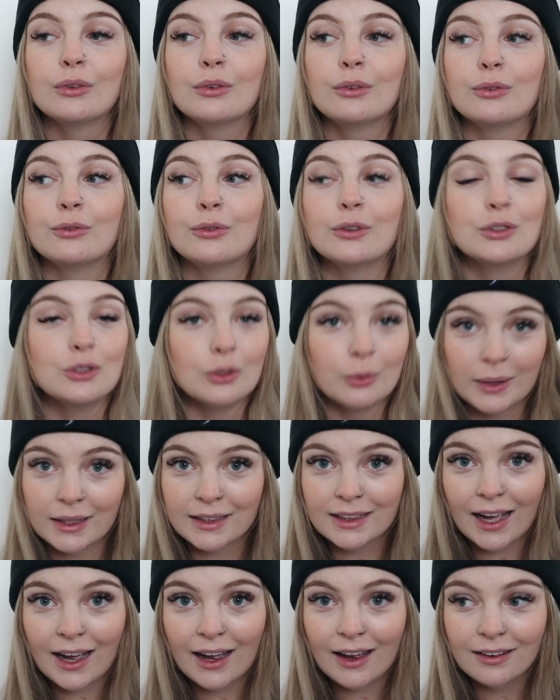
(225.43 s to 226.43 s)
for
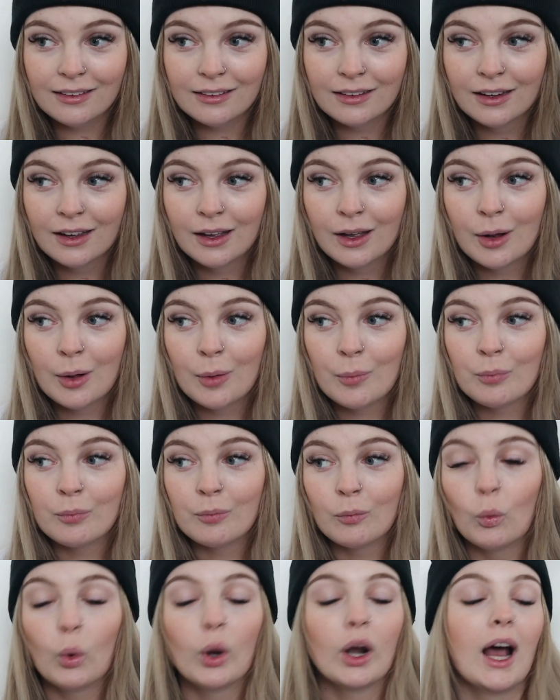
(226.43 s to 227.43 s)
doing that
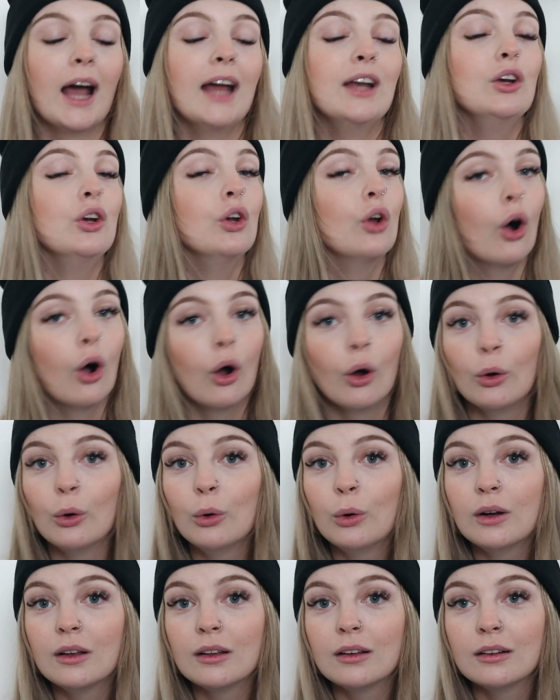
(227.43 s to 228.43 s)
when I
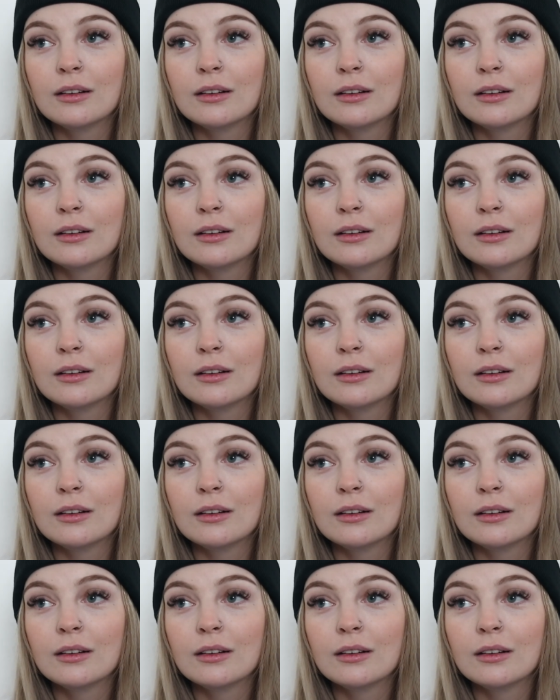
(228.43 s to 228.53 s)
know